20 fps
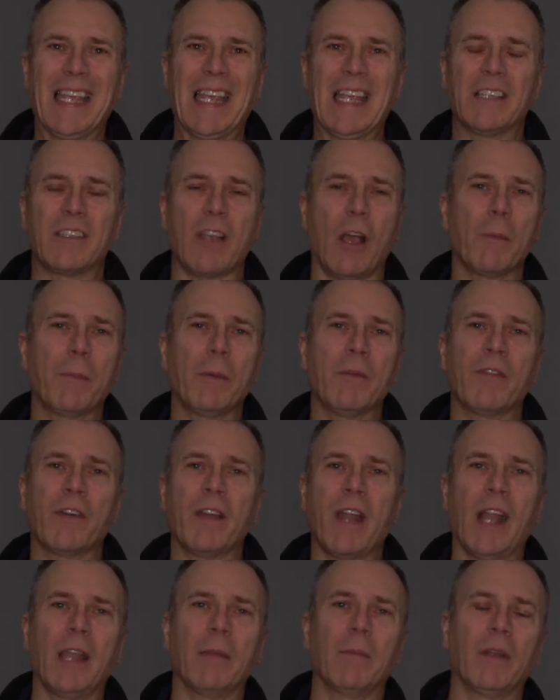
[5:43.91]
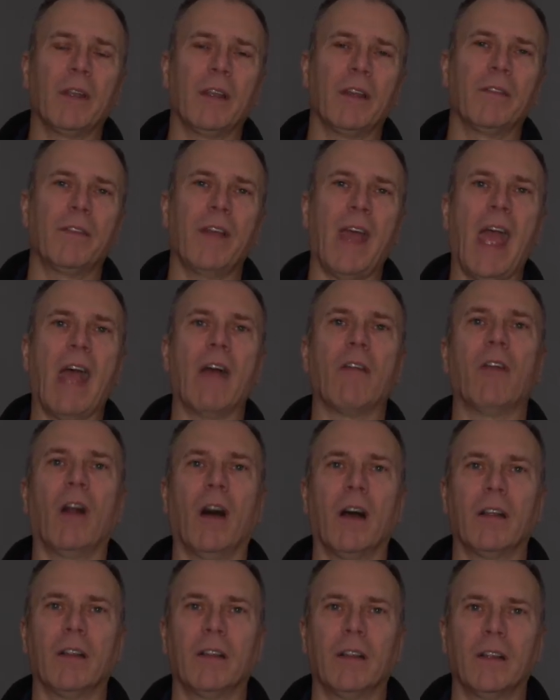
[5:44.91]
it's open for an element of
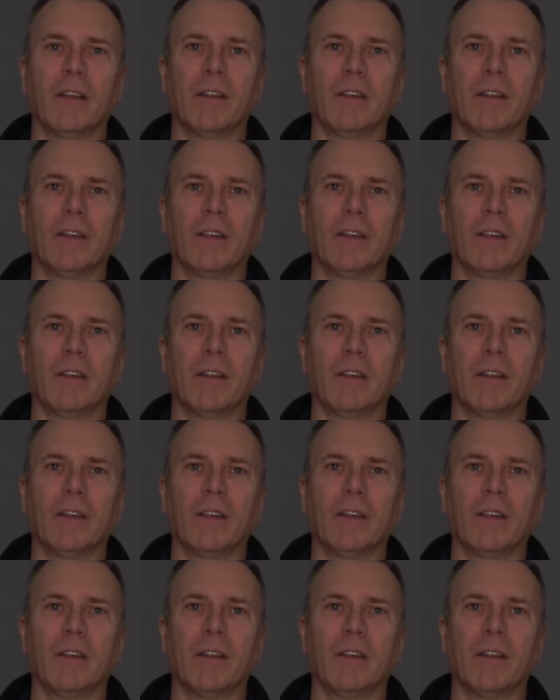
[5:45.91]
error.